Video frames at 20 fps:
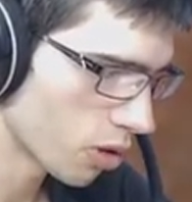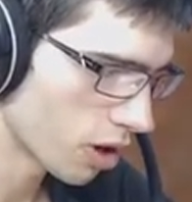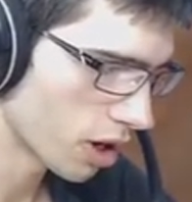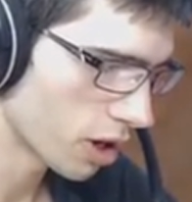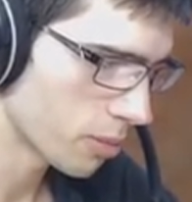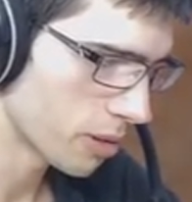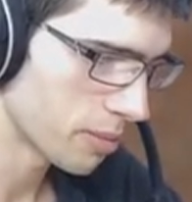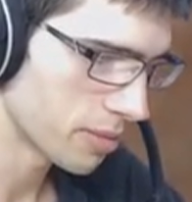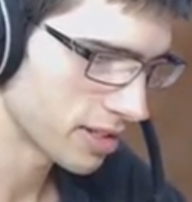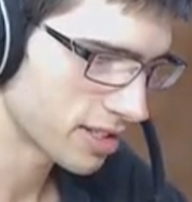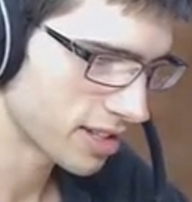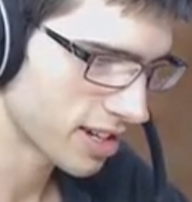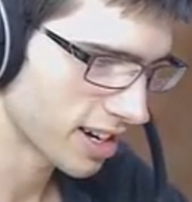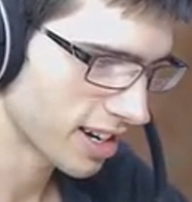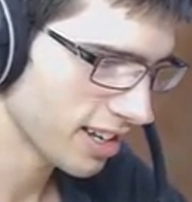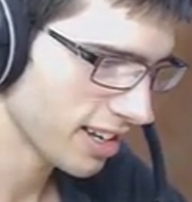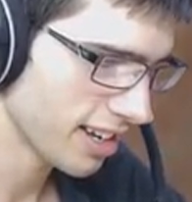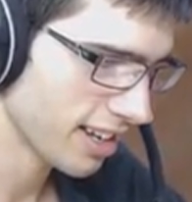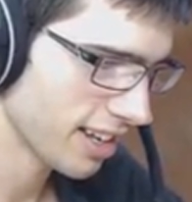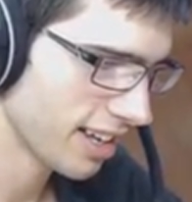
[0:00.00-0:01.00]
are all going to be
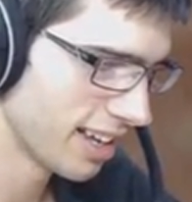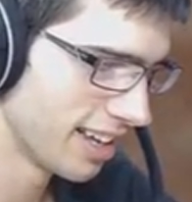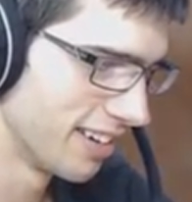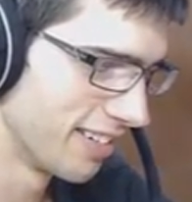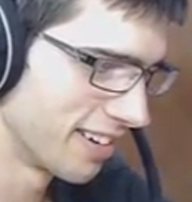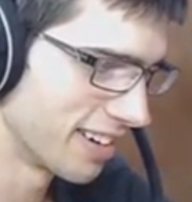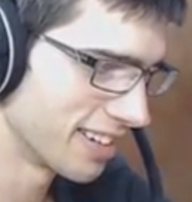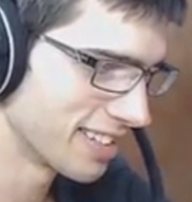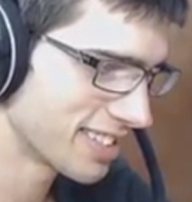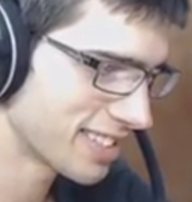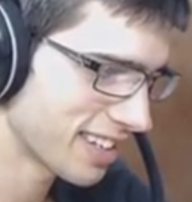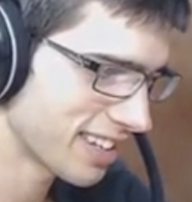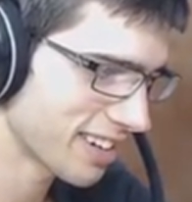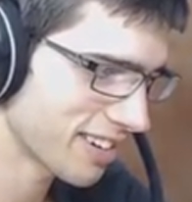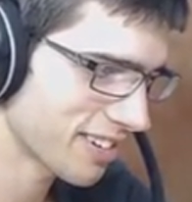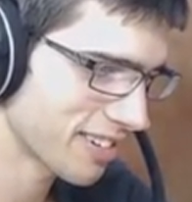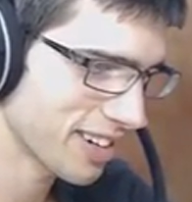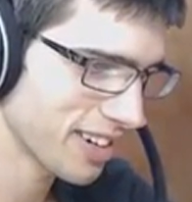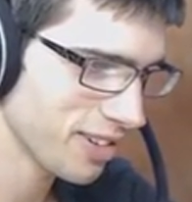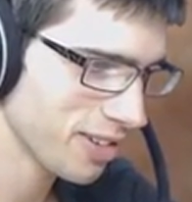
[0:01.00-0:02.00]
miscut. We got
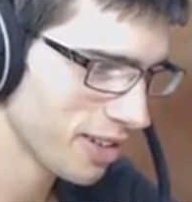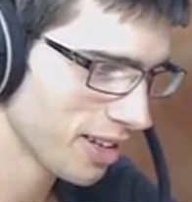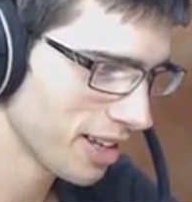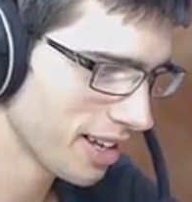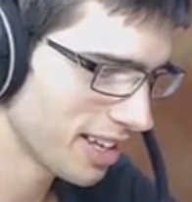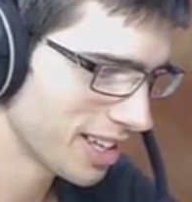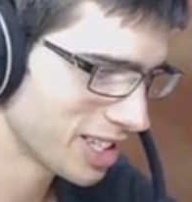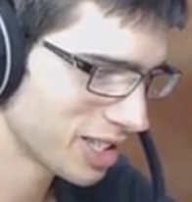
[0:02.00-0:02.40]
Cyndaquil,